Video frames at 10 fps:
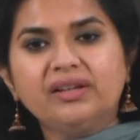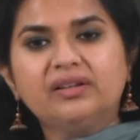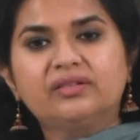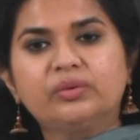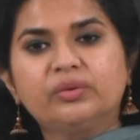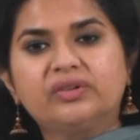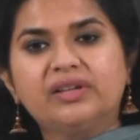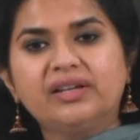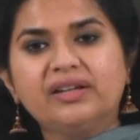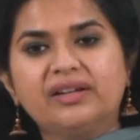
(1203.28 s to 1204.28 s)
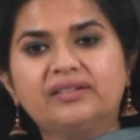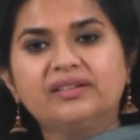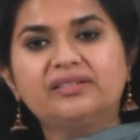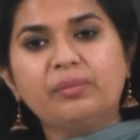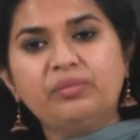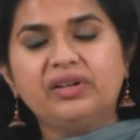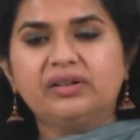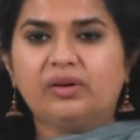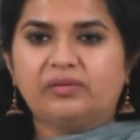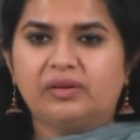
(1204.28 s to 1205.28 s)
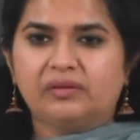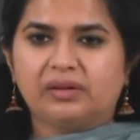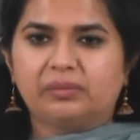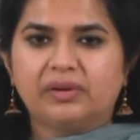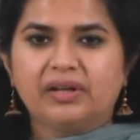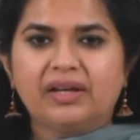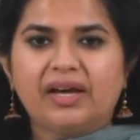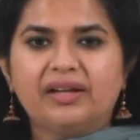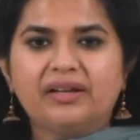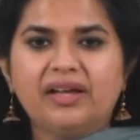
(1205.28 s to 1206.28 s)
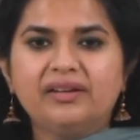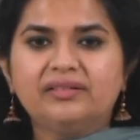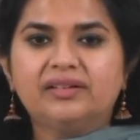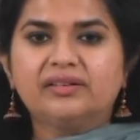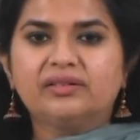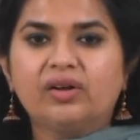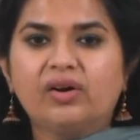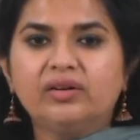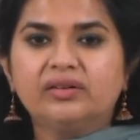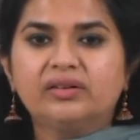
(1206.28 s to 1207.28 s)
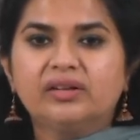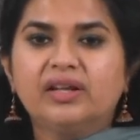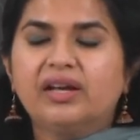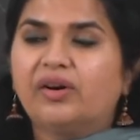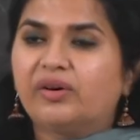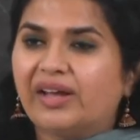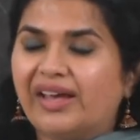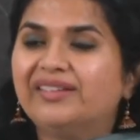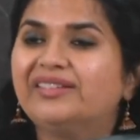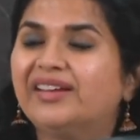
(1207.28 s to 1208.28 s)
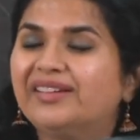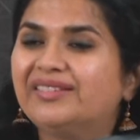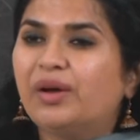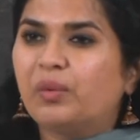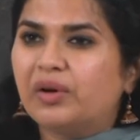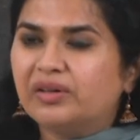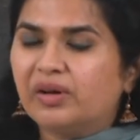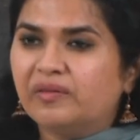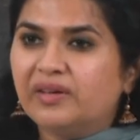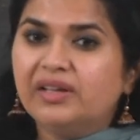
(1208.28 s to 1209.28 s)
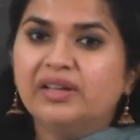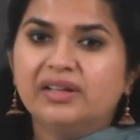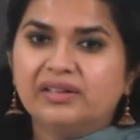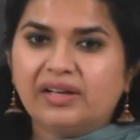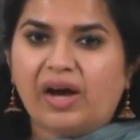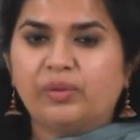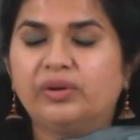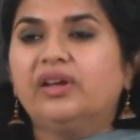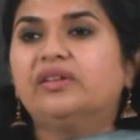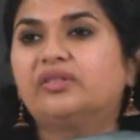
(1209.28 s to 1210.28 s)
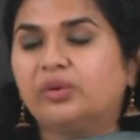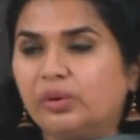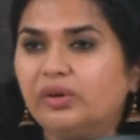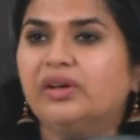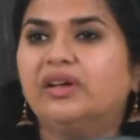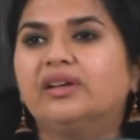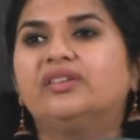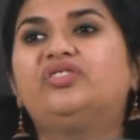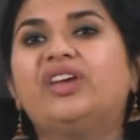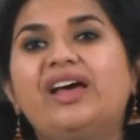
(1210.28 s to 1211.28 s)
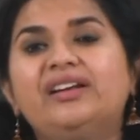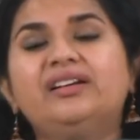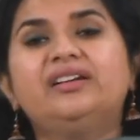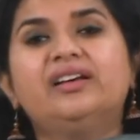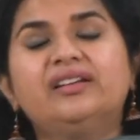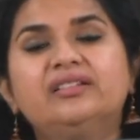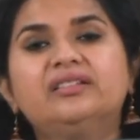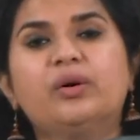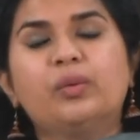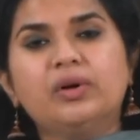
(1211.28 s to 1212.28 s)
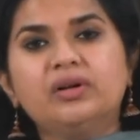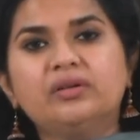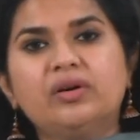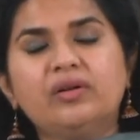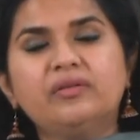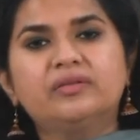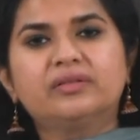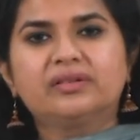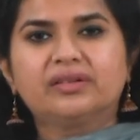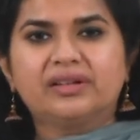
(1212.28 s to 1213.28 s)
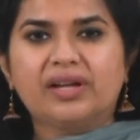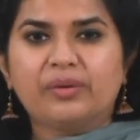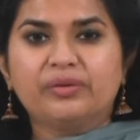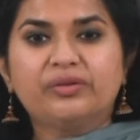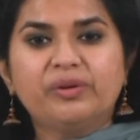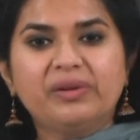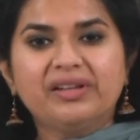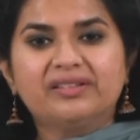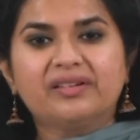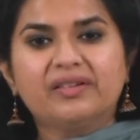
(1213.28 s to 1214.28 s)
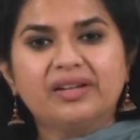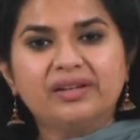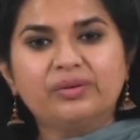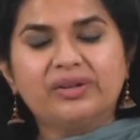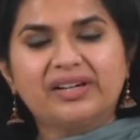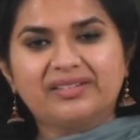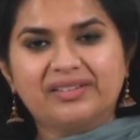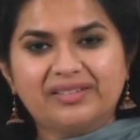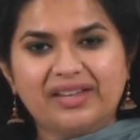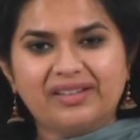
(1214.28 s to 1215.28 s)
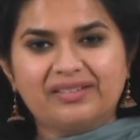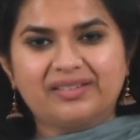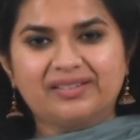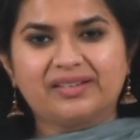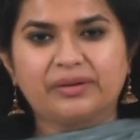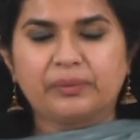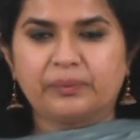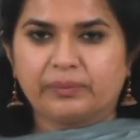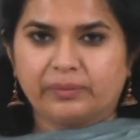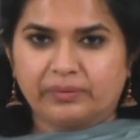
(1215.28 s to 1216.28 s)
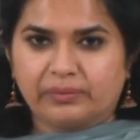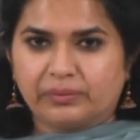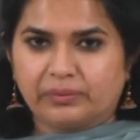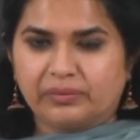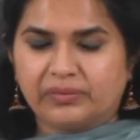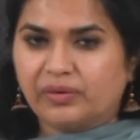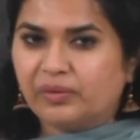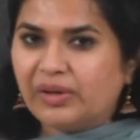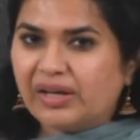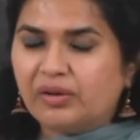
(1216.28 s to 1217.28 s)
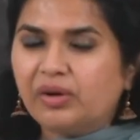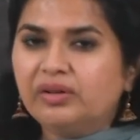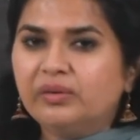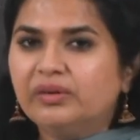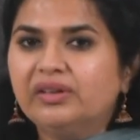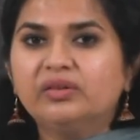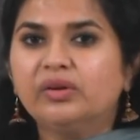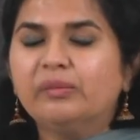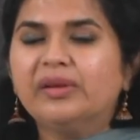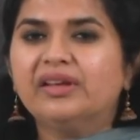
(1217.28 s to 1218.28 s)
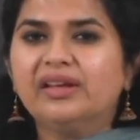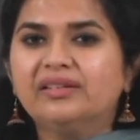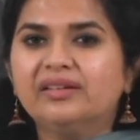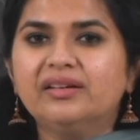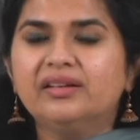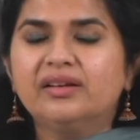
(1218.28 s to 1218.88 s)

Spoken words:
is used here as the subject of a verb and hence does not or hence does the work of a noun. So, Gerund does the work of a noun. Swimming is a very good exercise. So, we are not using swimming as a